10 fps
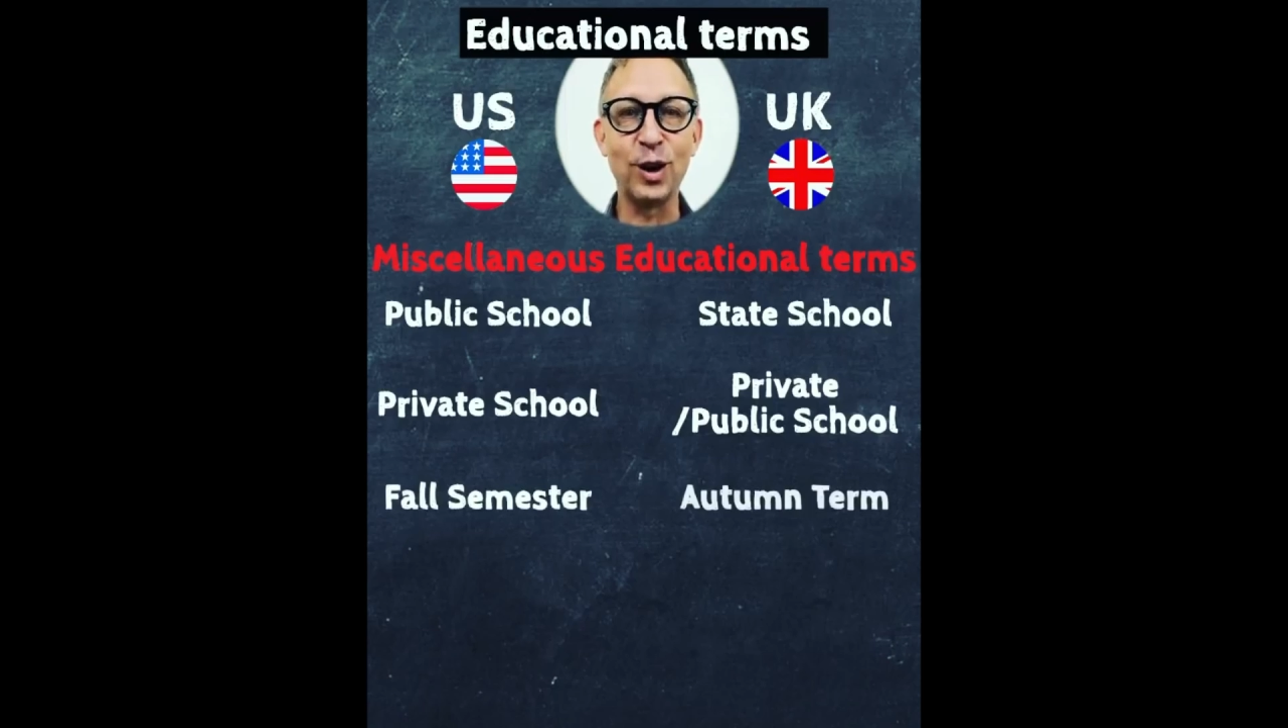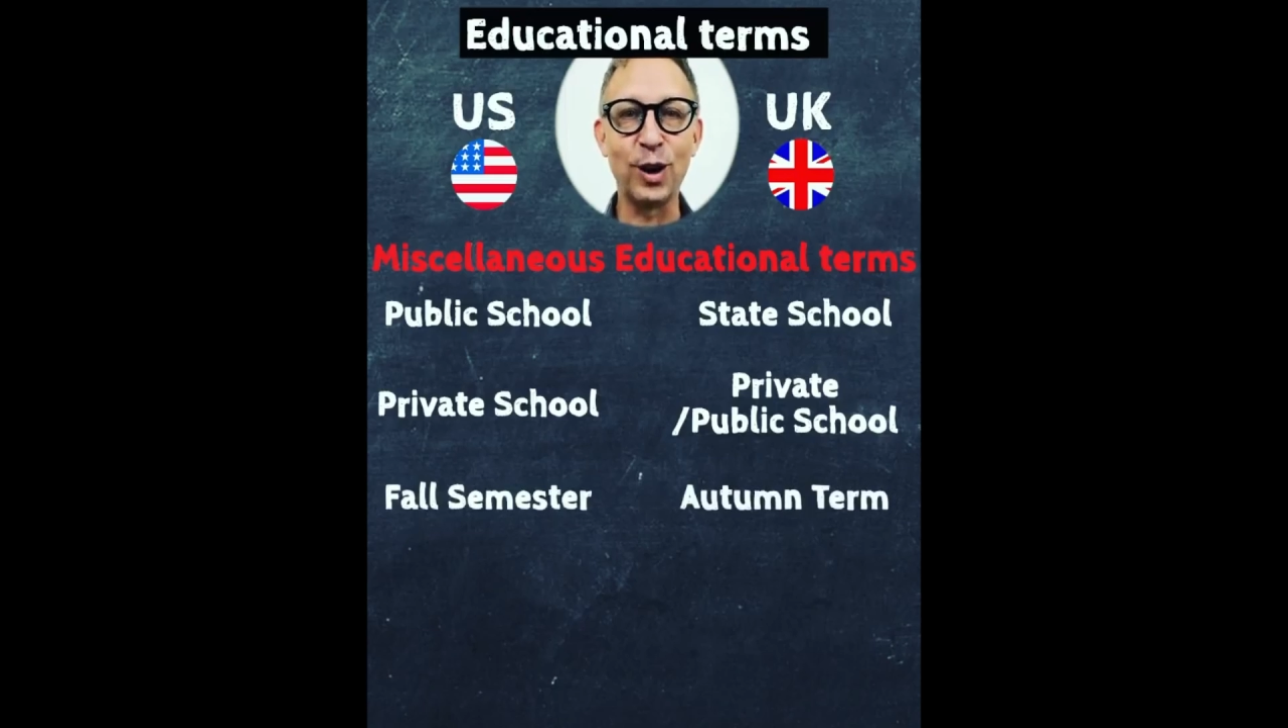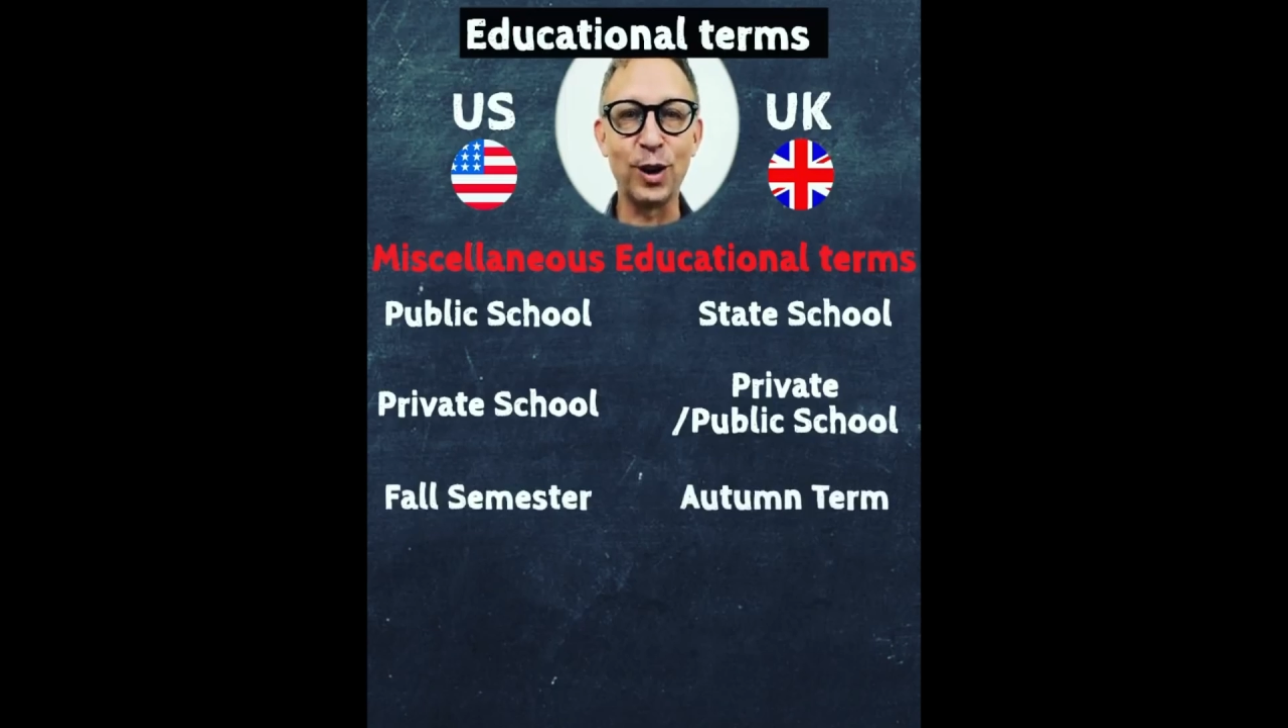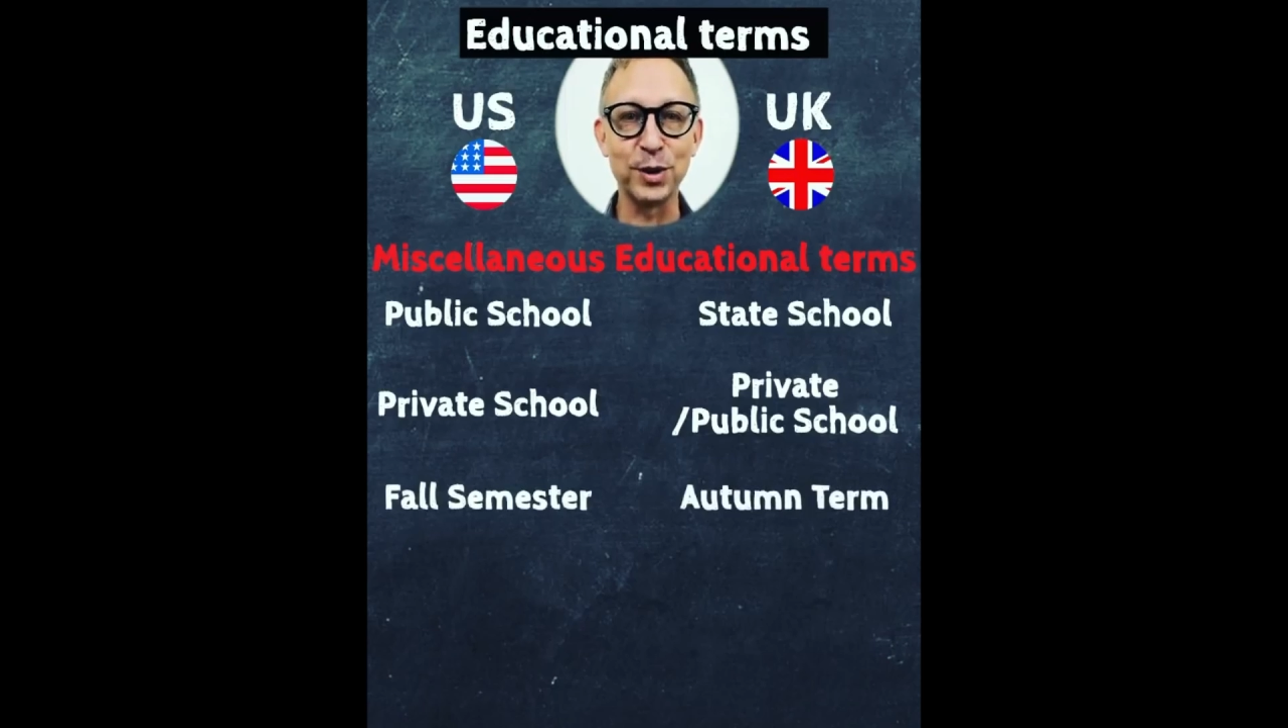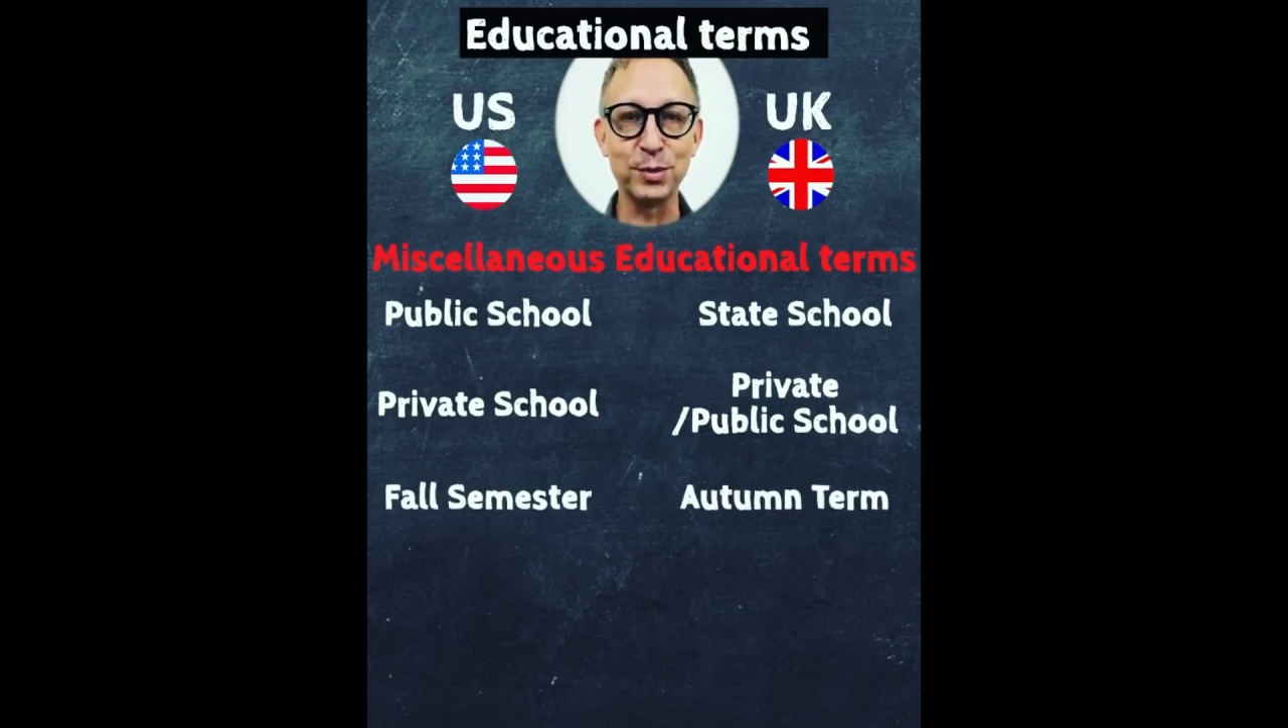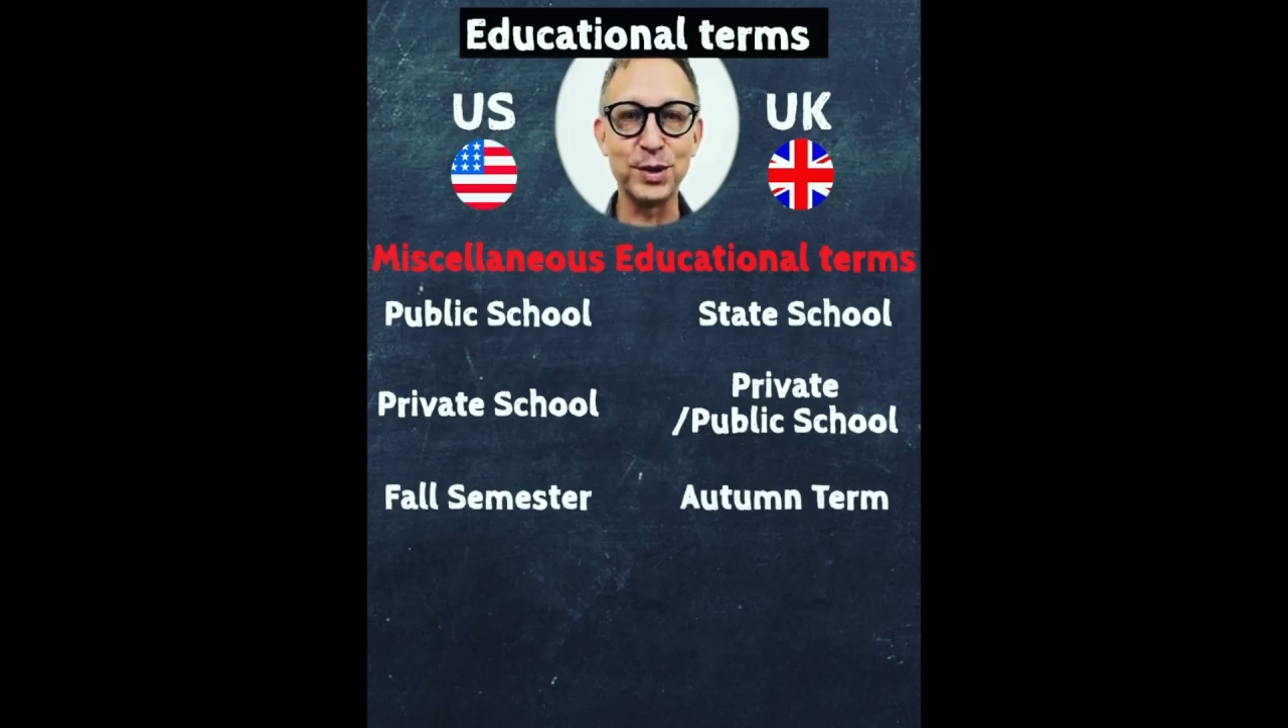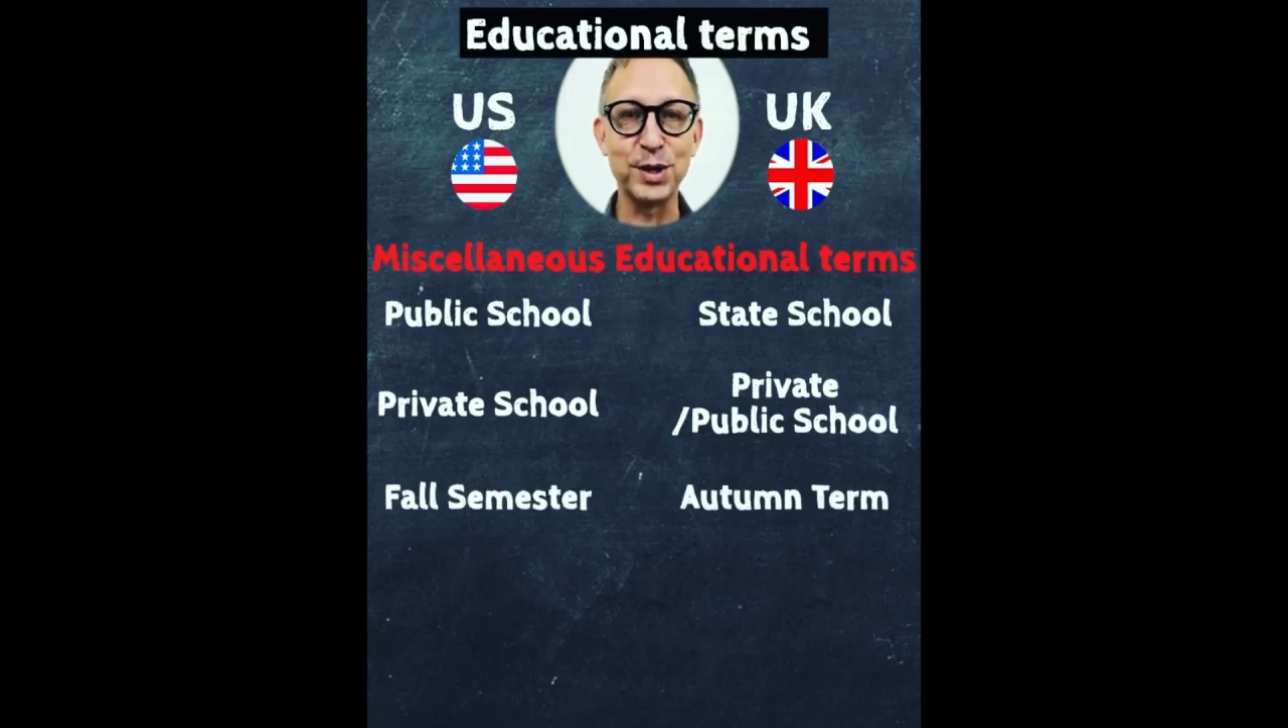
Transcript: autumn